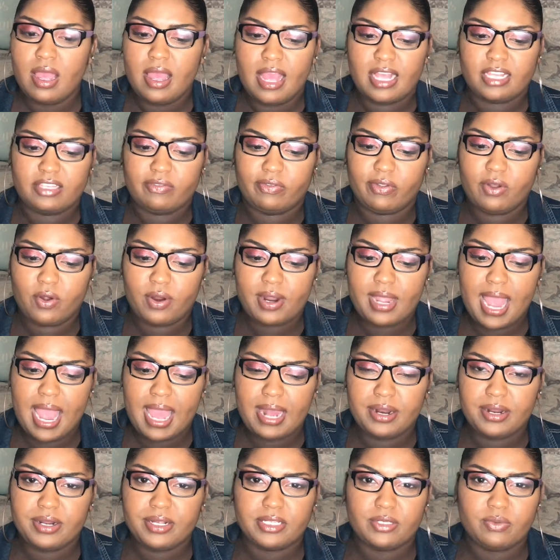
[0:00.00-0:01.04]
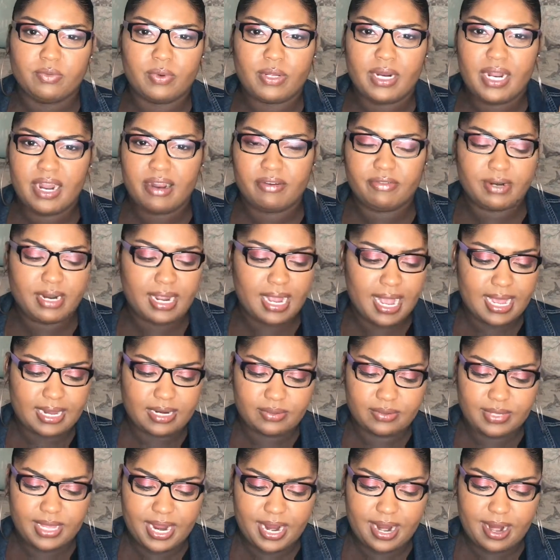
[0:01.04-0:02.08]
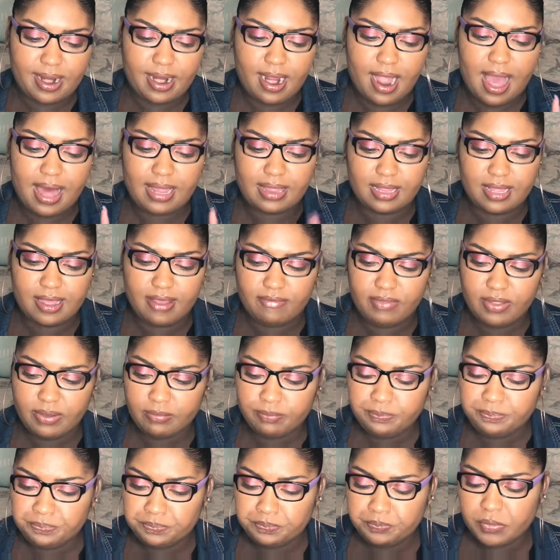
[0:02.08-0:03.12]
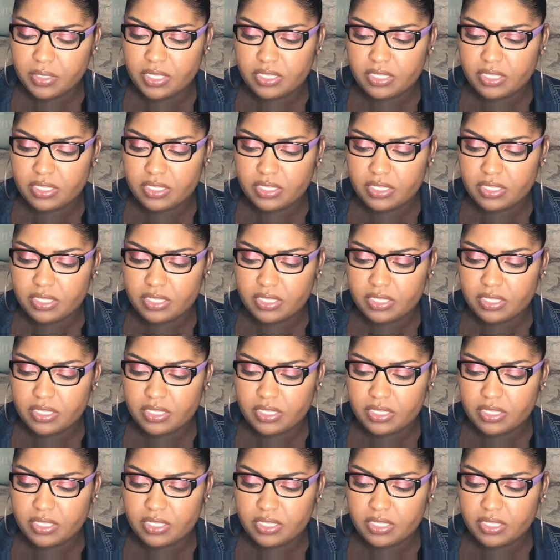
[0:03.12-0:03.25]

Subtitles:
exfoliators, whatever. I don't care. I love them.